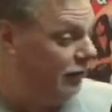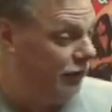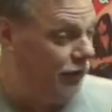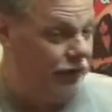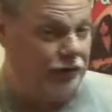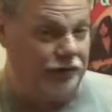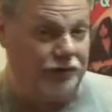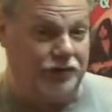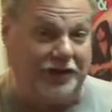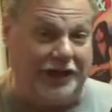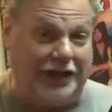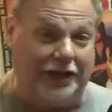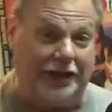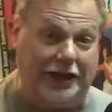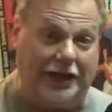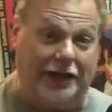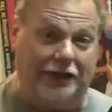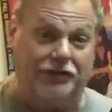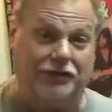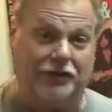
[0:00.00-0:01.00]
You'll see
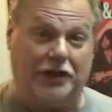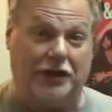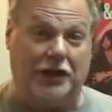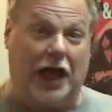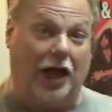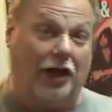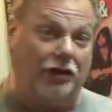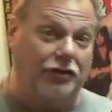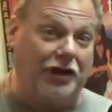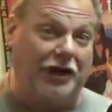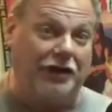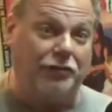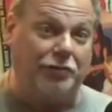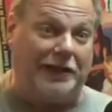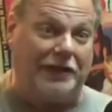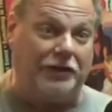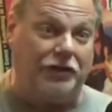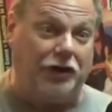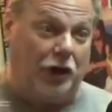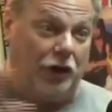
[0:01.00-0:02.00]
this. I'll touch
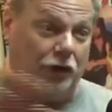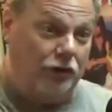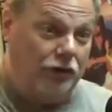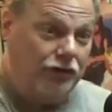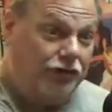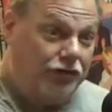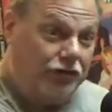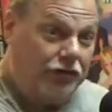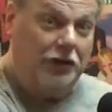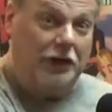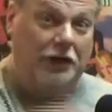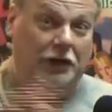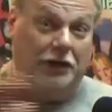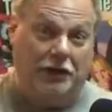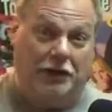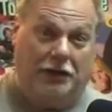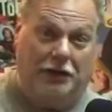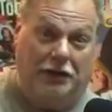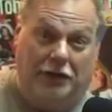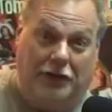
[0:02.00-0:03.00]
my toes.
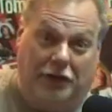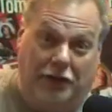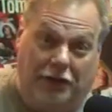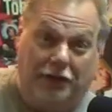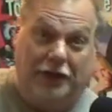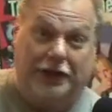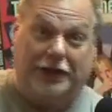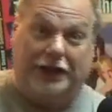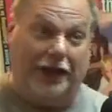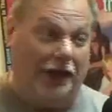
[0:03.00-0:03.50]
Look at